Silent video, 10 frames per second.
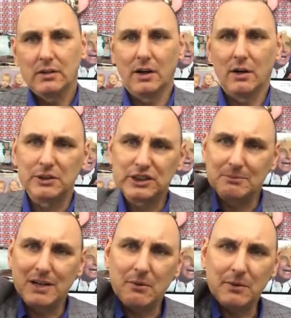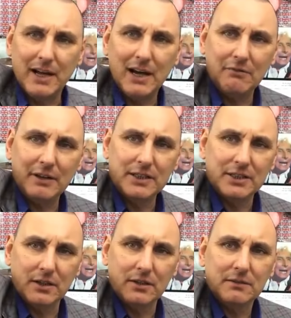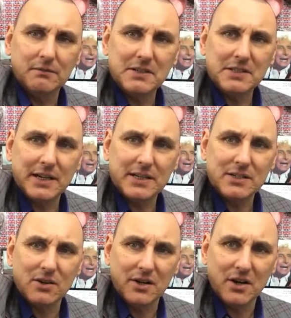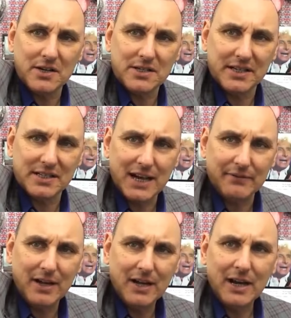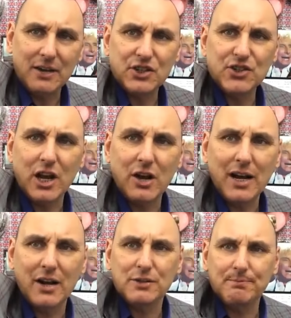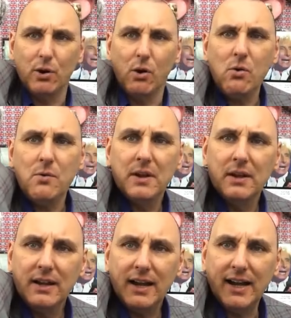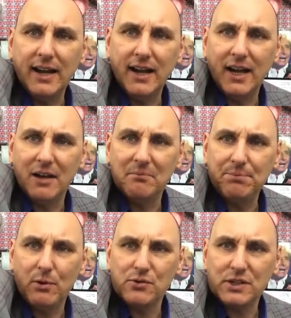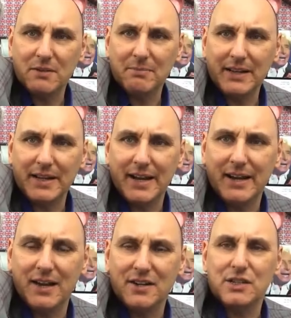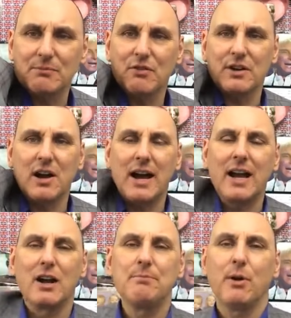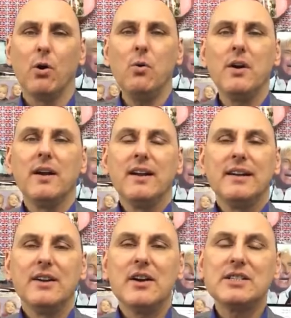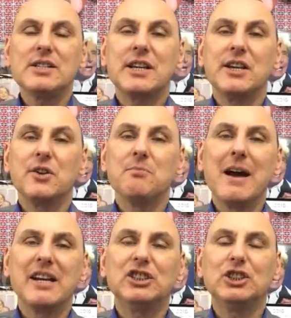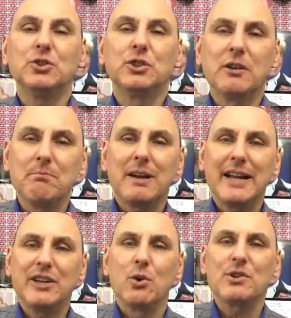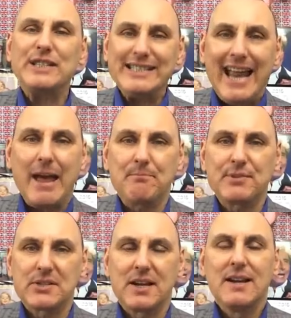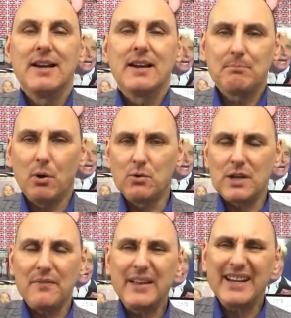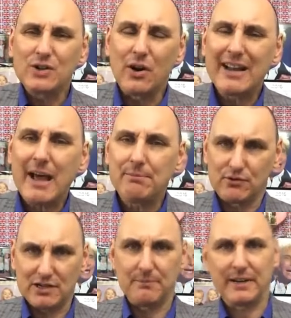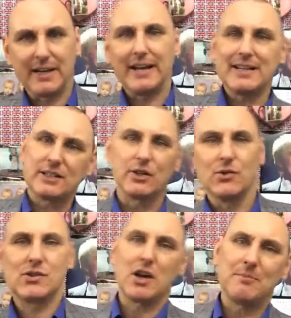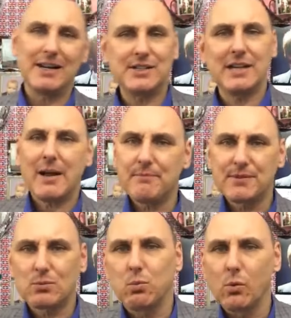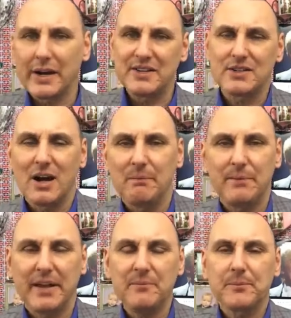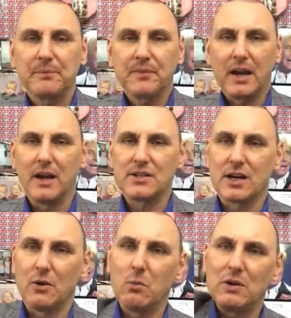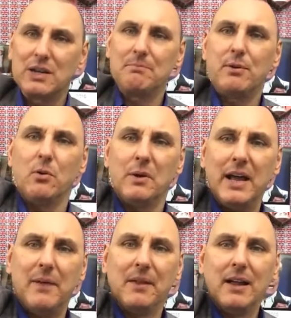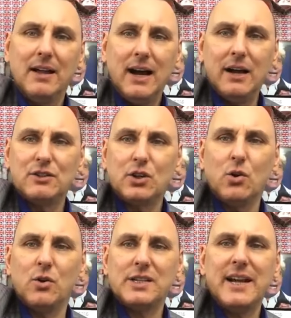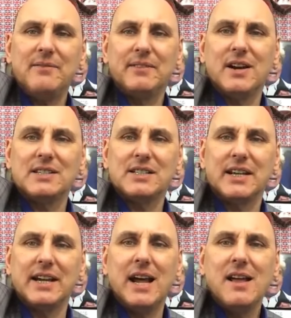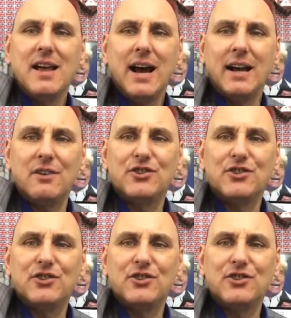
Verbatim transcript: Oh, I wish him luck with that. I really do. It's, it's not a nice thing to have. Hello to Joe. Hello to Paul. Um, Paul's going to be there uh, tomorrow night. Hello, Paul. Nice to see you manage to complete your steps. Paul's, I think he's got an app or something, and he has to do so many steps, walking type thing. Uh, so well done, Paul, with that. Hello to Cordy. Nice to see you. Hello,